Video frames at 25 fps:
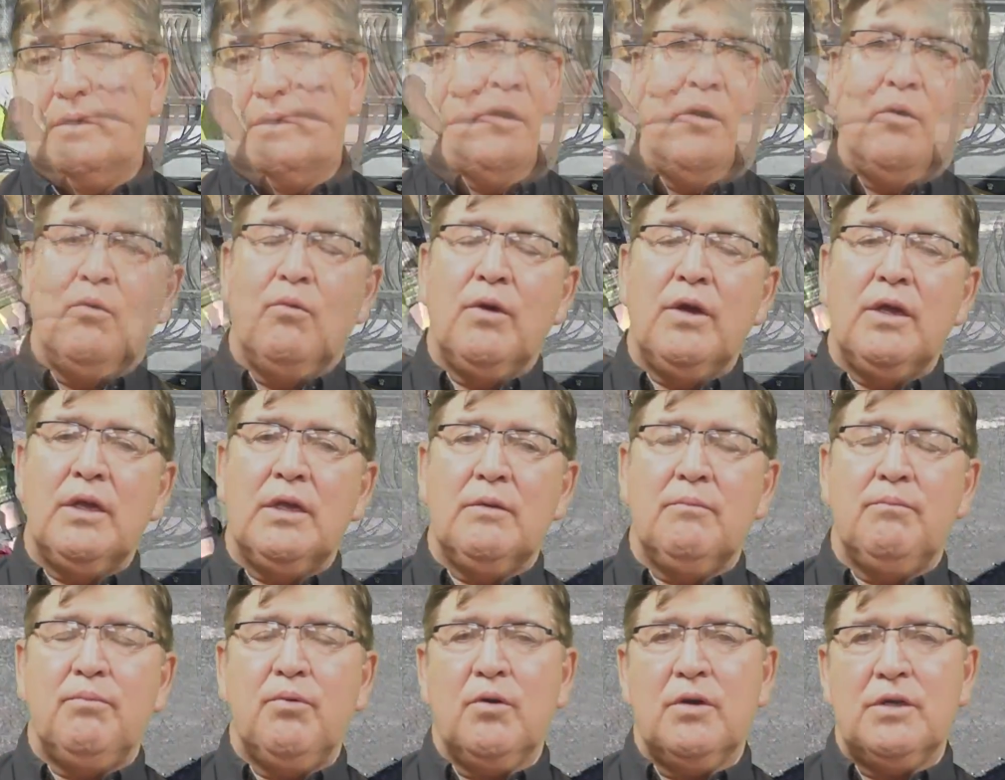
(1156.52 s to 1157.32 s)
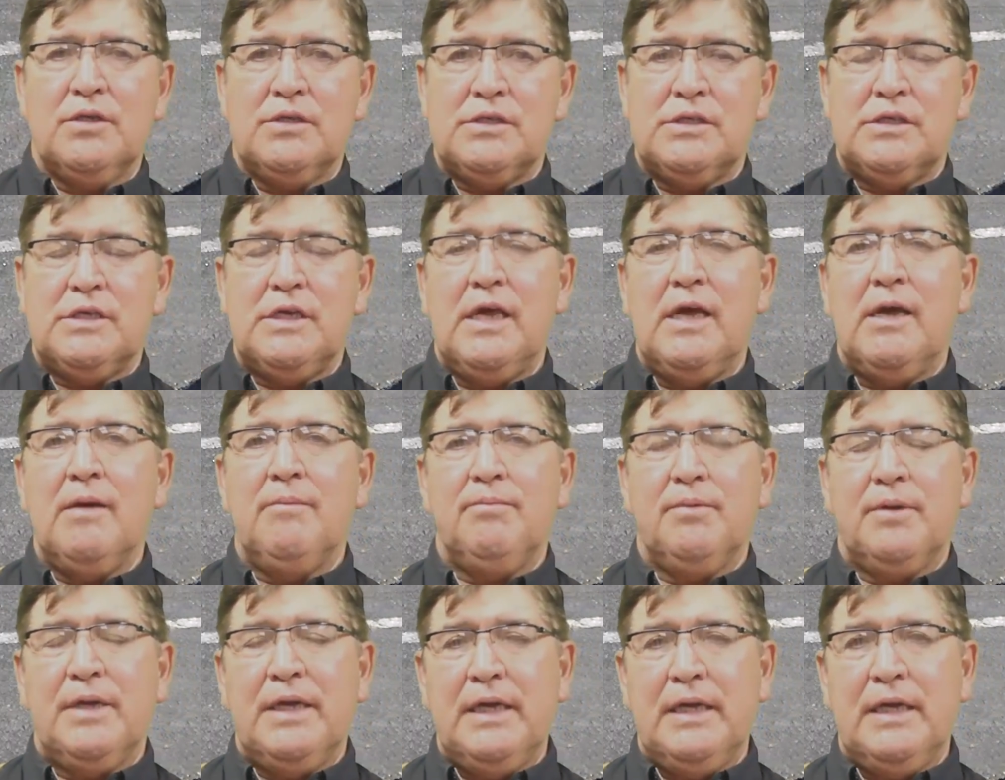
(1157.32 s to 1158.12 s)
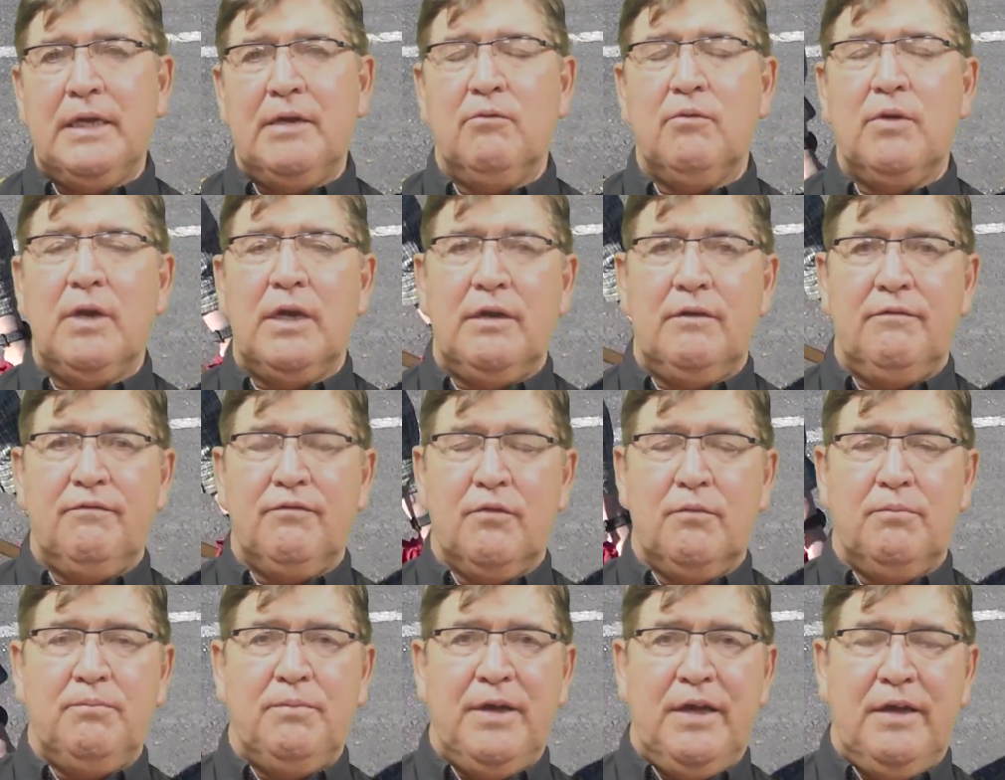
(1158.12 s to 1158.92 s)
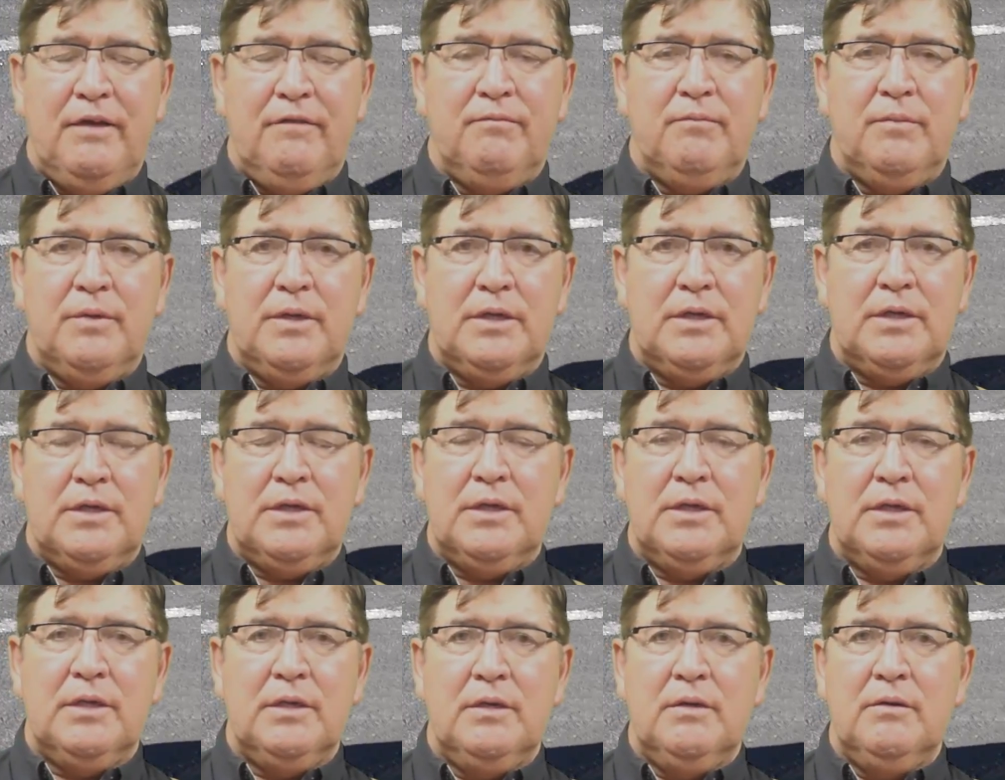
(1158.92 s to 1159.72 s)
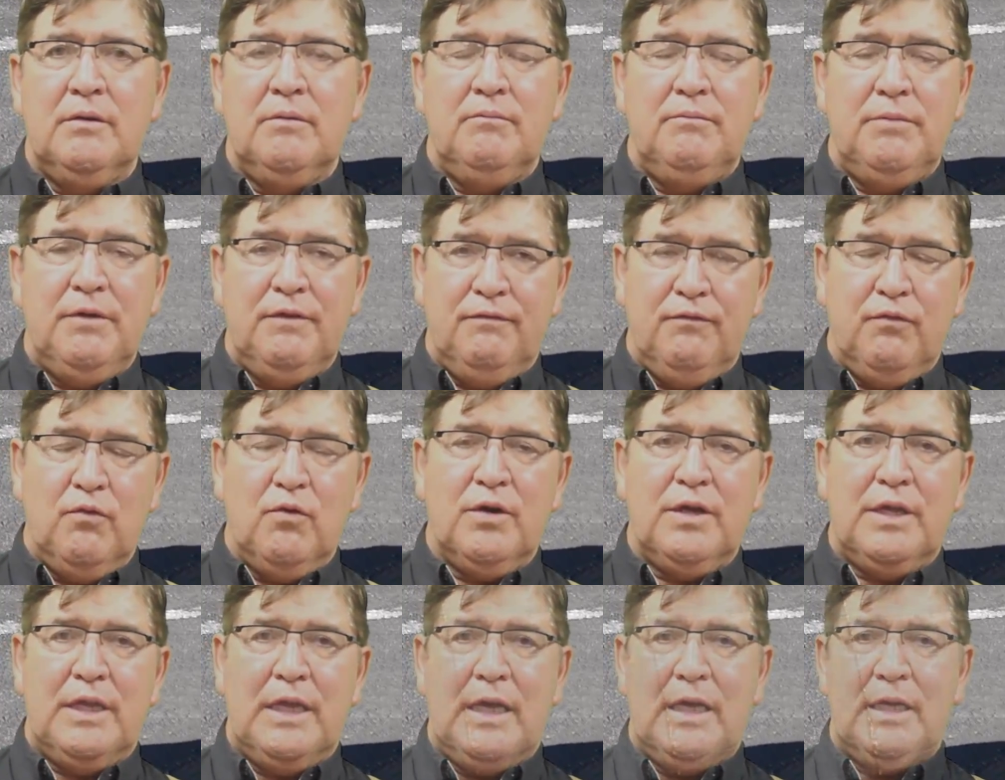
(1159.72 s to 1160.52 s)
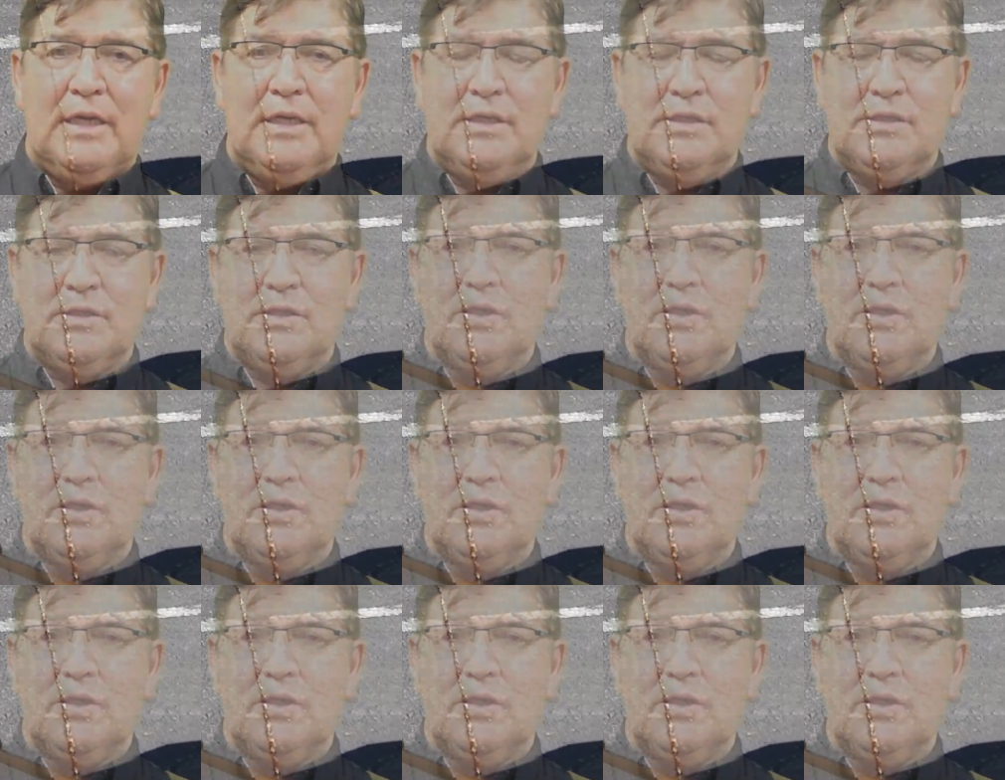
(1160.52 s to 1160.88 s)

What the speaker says: A real important step getting ready for pavement before that is